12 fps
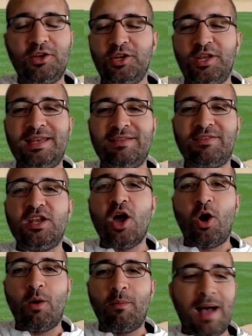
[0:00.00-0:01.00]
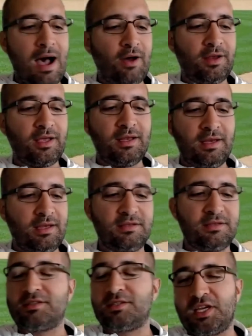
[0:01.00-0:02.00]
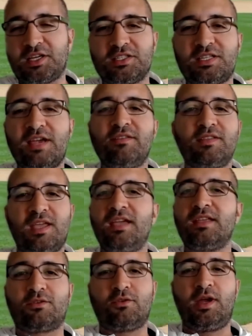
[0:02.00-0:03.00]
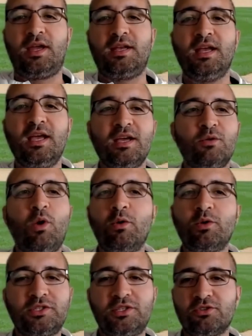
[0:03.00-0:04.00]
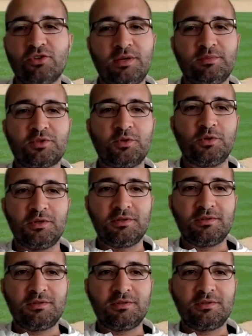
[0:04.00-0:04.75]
You didn't even know about it in 6th, 7th, 8th grade. What was the dream school?